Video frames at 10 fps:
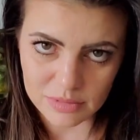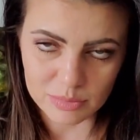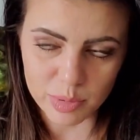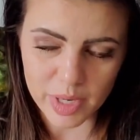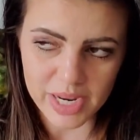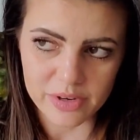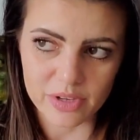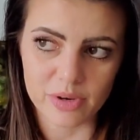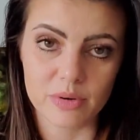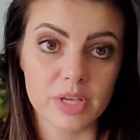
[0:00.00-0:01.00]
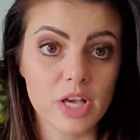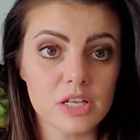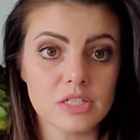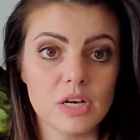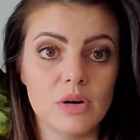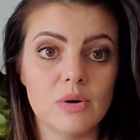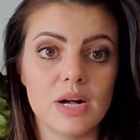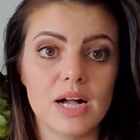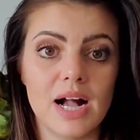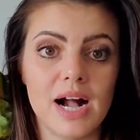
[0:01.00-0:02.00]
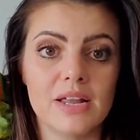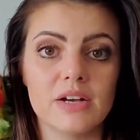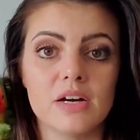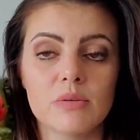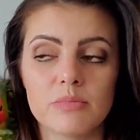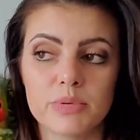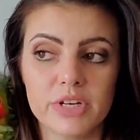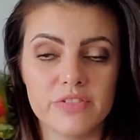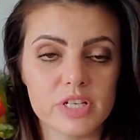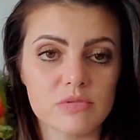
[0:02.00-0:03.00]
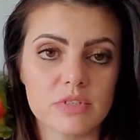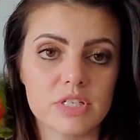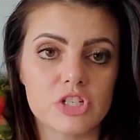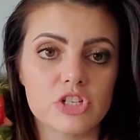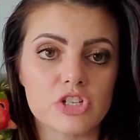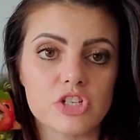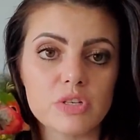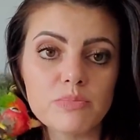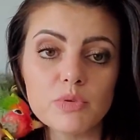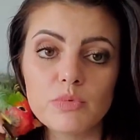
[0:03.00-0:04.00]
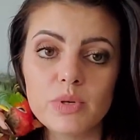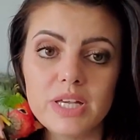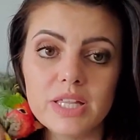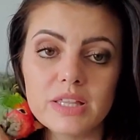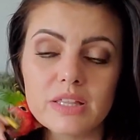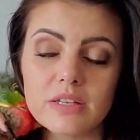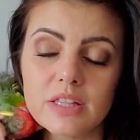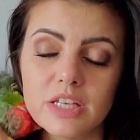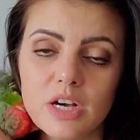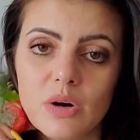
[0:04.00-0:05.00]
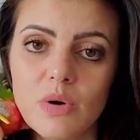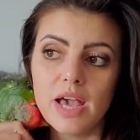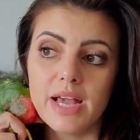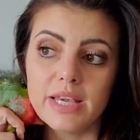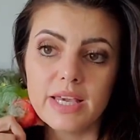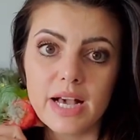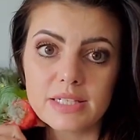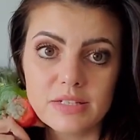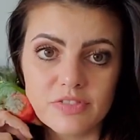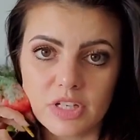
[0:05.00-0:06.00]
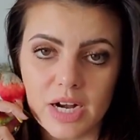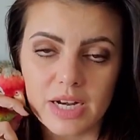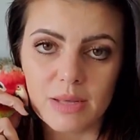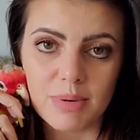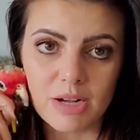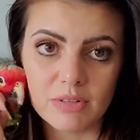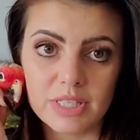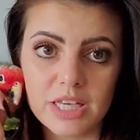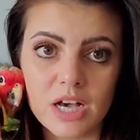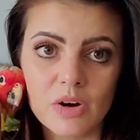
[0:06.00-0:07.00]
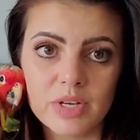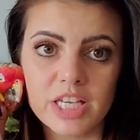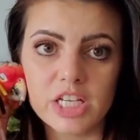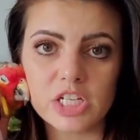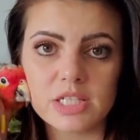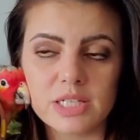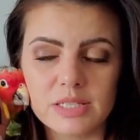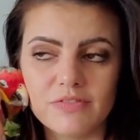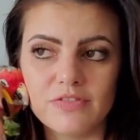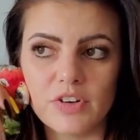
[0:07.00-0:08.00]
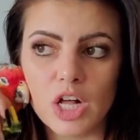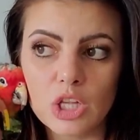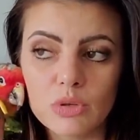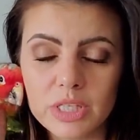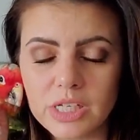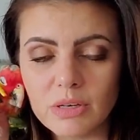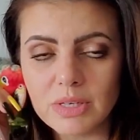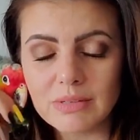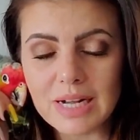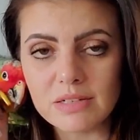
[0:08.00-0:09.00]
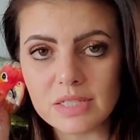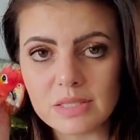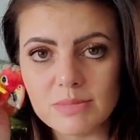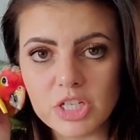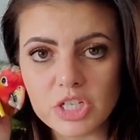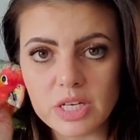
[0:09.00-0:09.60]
Brando. He also had a previous relationship with Leo, and he hasn't forgotten about Leo. He just doesn't follow Leo around as much